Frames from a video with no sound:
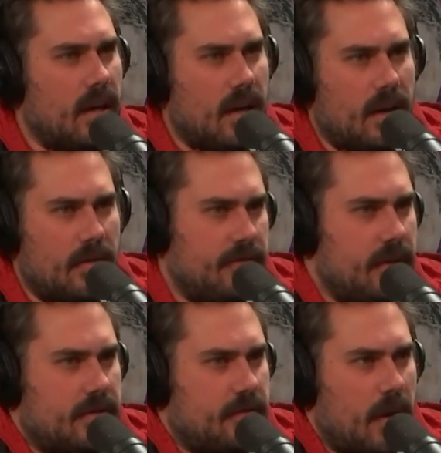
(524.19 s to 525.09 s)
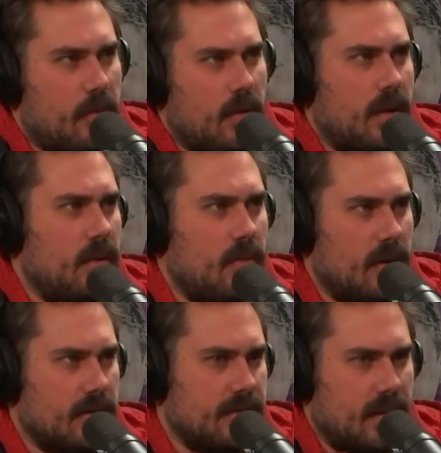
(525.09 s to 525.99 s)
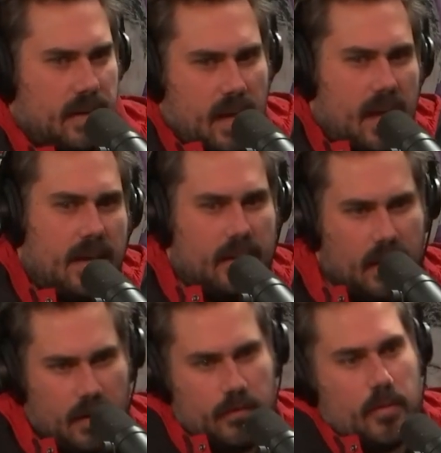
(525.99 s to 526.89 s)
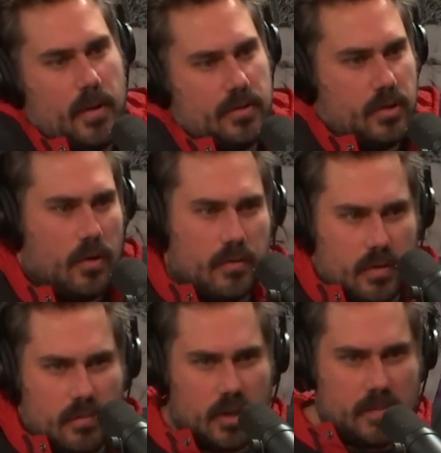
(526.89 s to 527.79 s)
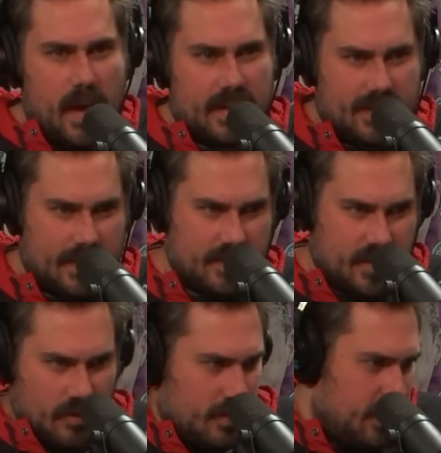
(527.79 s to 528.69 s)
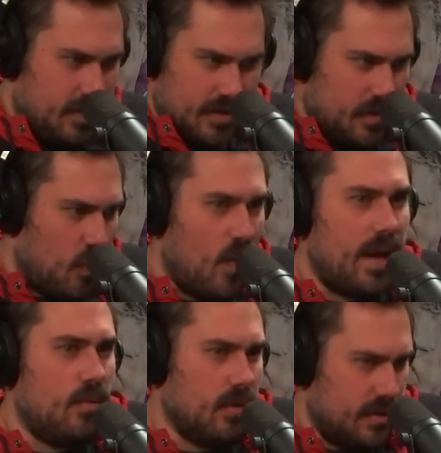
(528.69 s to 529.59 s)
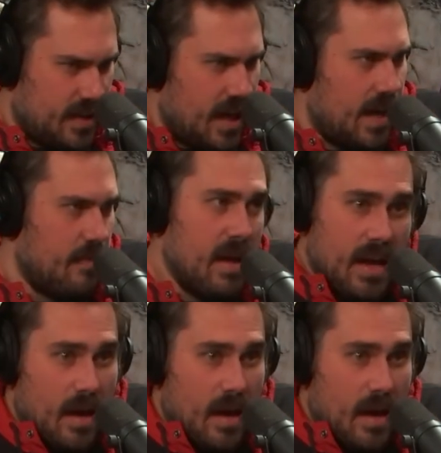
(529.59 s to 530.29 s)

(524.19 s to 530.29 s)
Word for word: Uh, it's February where it's like, hey, football's over. March Madness hasn't started. It's a wayward time.